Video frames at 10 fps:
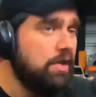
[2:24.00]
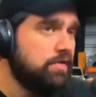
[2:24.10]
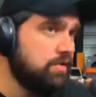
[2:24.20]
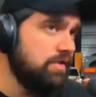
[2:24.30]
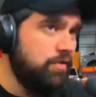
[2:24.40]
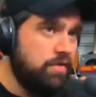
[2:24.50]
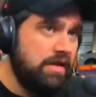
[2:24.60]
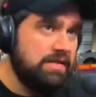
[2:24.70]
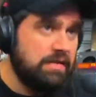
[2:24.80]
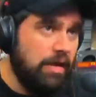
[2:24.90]
All right, so there's a few
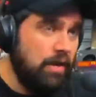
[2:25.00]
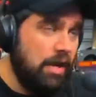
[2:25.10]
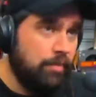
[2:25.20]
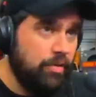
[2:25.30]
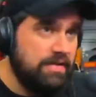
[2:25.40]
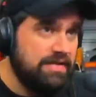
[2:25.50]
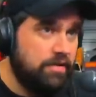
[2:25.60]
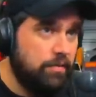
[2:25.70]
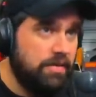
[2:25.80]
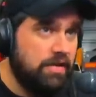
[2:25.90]
things that I want to break
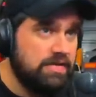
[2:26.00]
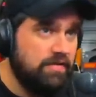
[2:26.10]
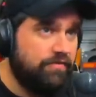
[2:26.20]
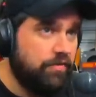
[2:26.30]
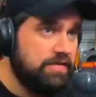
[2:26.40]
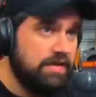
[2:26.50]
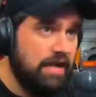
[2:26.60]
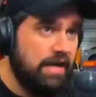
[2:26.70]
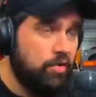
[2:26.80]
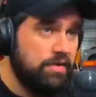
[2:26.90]
down here because the first
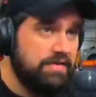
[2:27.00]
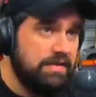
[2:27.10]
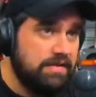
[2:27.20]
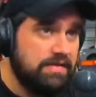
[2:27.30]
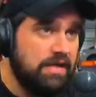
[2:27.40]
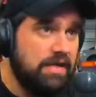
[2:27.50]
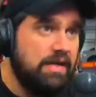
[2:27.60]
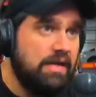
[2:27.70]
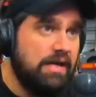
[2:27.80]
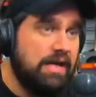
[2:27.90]
thing I notice is
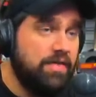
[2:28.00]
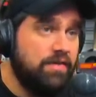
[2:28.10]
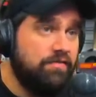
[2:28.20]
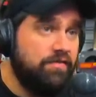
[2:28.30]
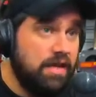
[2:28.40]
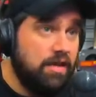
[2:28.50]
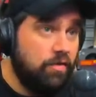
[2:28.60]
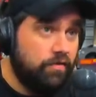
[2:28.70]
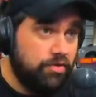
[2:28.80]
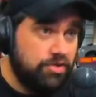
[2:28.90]
uh, the
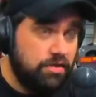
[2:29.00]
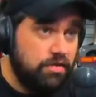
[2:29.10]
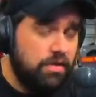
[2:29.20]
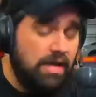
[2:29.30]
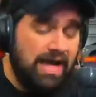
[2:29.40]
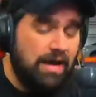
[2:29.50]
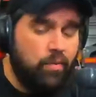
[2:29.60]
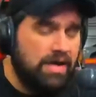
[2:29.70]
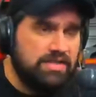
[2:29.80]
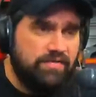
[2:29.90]
video version. I
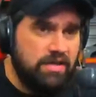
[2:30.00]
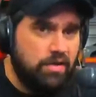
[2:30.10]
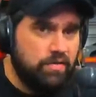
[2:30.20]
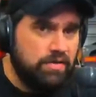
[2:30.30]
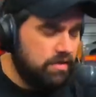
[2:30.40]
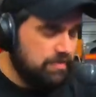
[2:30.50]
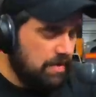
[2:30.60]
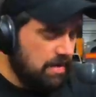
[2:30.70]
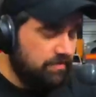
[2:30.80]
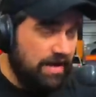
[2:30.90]
don't watch videos on
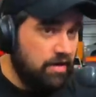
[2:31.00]
Spotify.